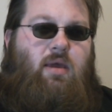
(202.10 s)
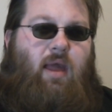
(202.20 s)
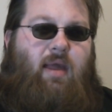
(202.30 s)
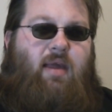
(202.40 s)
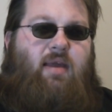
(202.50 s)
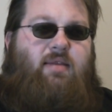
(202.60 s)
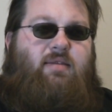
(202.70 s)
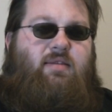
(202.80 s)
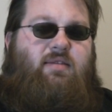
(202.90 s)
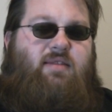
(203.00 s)

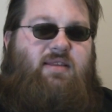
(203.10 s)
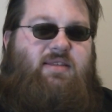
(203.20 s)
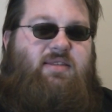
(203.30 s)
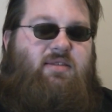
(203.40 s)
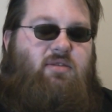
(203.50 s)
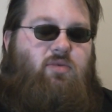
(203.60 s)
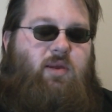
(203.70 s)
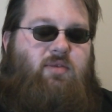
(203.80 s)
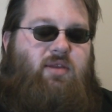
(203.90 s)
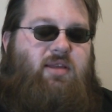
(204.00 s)
And this is a little
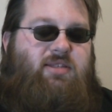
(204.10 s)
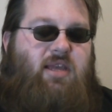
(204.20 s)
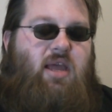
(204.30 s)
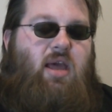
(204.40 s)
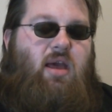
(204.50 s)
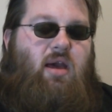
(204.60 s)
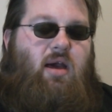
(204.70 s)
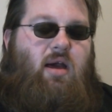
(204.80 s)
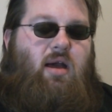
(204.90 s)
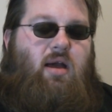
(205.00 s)
weird thing because
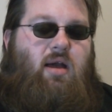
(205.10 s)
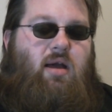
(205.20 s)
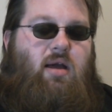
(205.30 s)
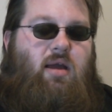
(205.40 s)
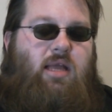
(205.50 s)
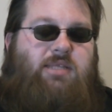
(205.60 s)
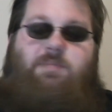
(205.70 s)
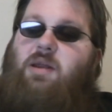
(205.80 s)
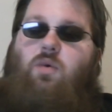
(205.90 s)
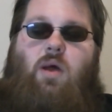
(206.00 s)
it's
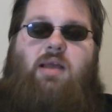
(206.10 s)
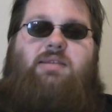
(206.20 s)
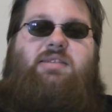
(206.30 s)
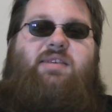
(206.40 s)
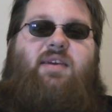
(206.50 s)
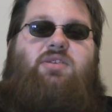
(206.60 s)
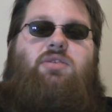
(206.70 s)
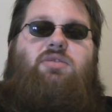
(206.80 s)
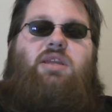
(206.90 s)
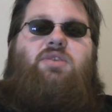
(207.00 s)
been a while since I've actually
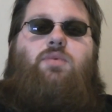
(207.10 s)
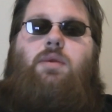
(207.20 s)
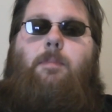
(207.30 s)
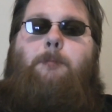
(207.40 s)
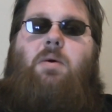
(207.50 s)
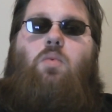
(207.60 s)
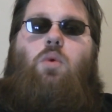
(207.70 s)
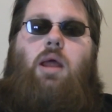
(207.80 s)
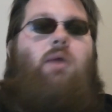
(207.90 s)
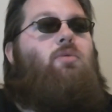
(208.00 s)
looked into it, but
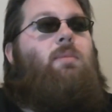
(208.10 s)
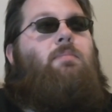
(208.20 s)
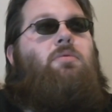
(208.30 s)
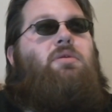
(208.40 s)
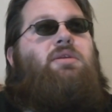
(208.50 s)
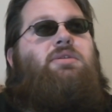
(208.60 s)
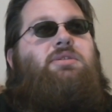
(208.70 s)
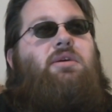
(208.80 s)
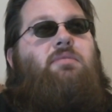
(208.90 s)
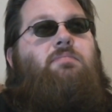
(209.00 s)
what I remember is,